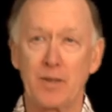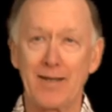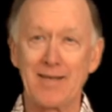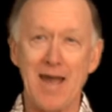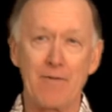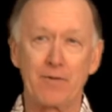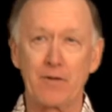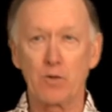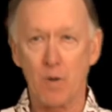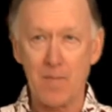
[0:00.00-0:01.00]
like the
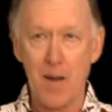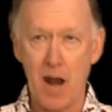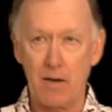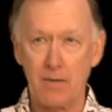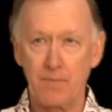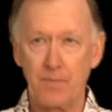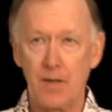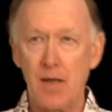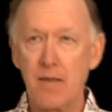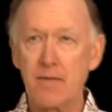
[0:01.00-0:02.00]
African gray parrot.
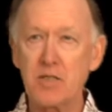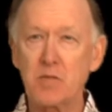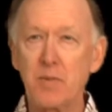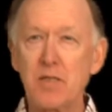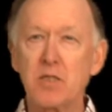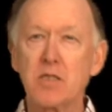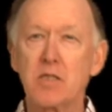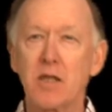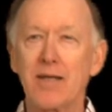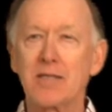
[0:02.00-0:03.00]
This
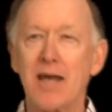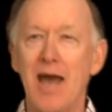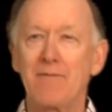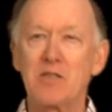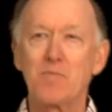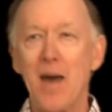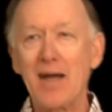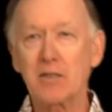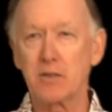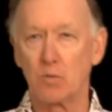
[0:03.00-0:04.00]
species likes to have its
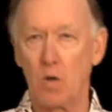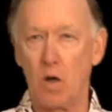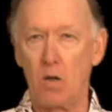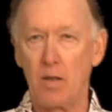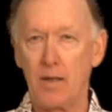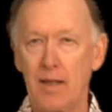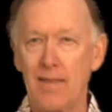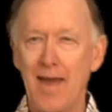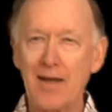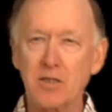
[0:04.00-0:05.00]
back to the wall.
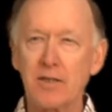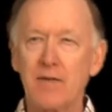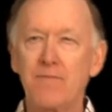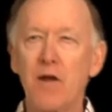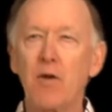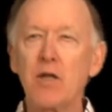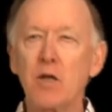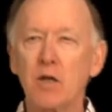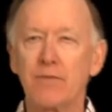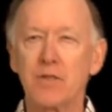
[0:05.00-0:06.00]
They actually get very
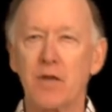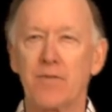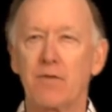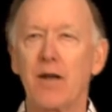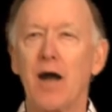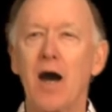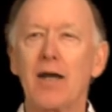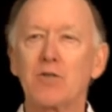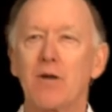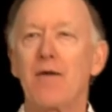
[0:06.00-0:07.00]
nervous if they're in a
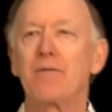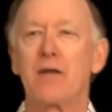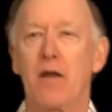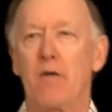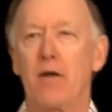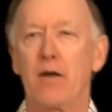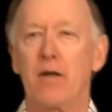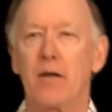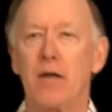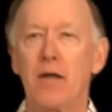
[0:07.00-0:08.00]
high traffic area.
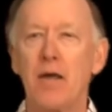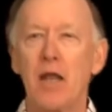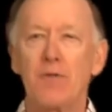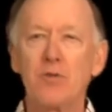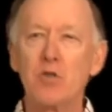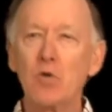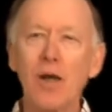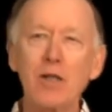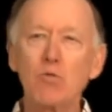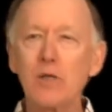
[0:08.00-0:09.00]
And if you do
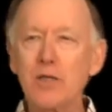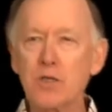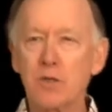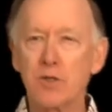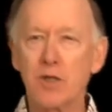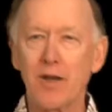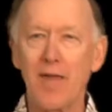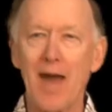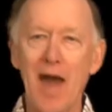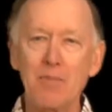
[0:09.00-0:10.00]
any research into
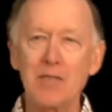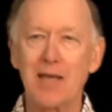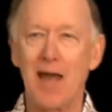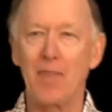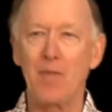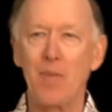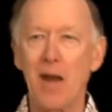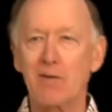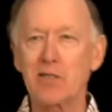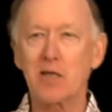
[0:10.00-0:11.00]
the habitat that
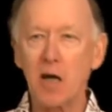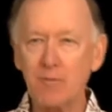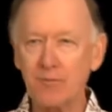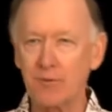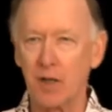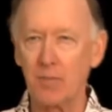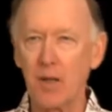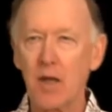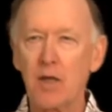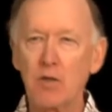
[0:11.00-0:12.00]
parrots come from,
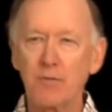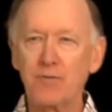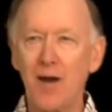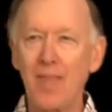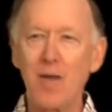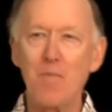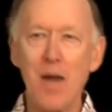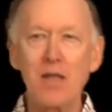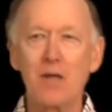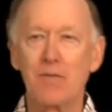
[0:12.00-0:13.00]
you'll find that
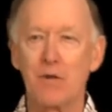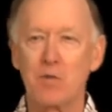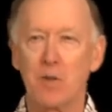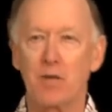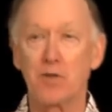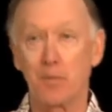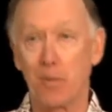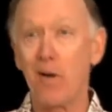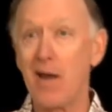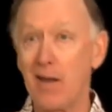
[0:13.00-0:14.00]
many of those birds are
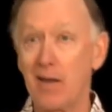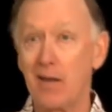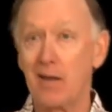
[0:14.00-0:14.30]
prey.